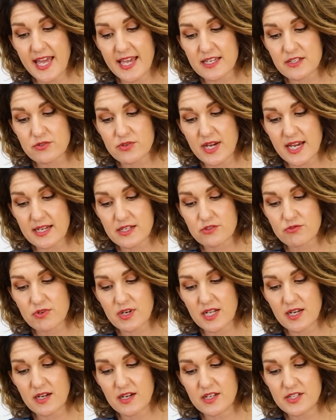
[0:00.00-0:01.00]
extra extra
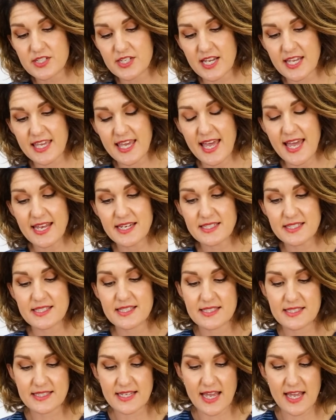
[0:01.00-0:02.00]
large again it's
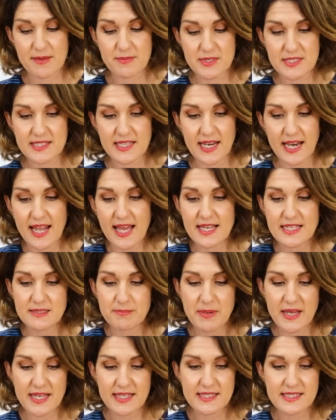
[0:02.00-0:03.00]
the same as the
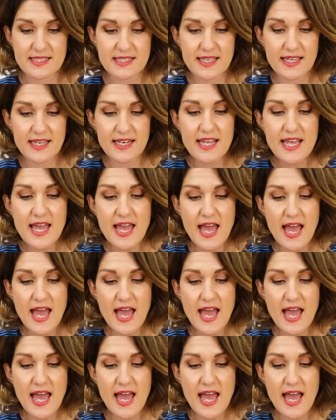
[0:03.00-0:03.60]
last pattern